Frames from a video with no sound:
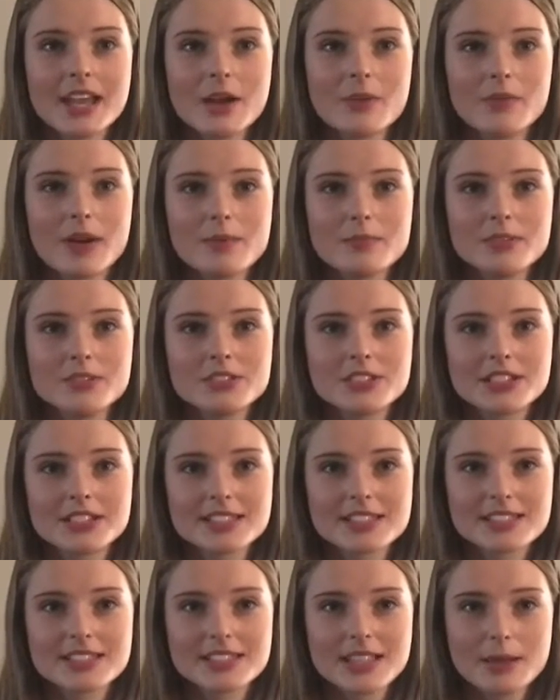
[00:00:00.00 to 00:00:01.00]
and why music
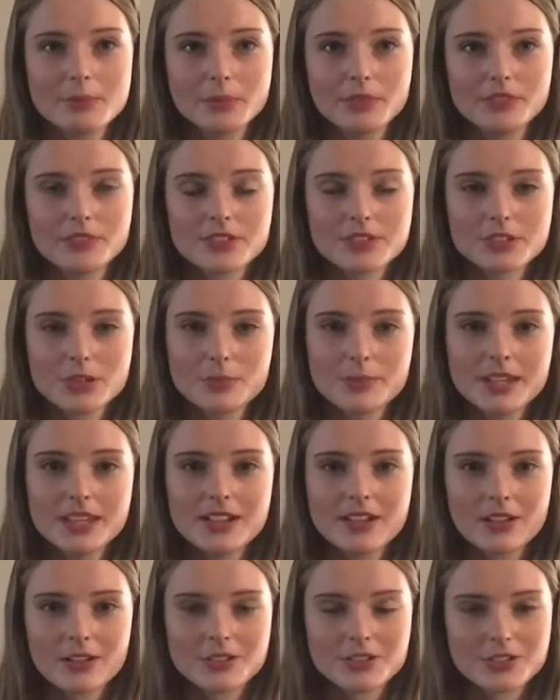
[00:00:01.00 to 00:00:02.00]
is a staple for so many
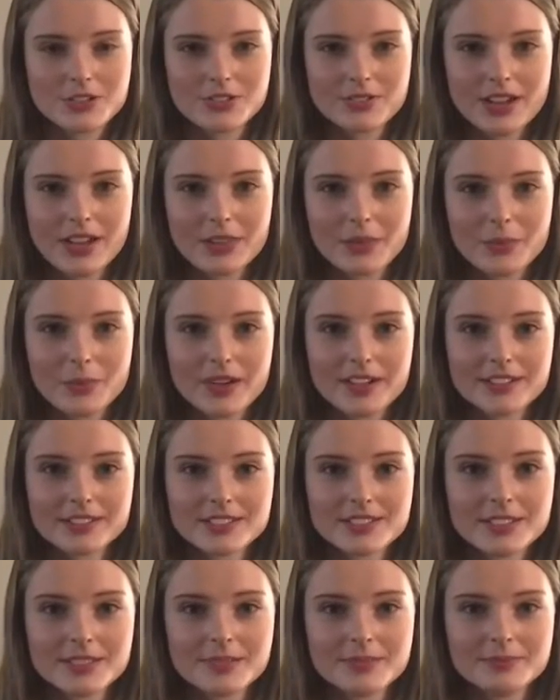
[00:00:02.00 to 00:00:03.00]
cultures around the world.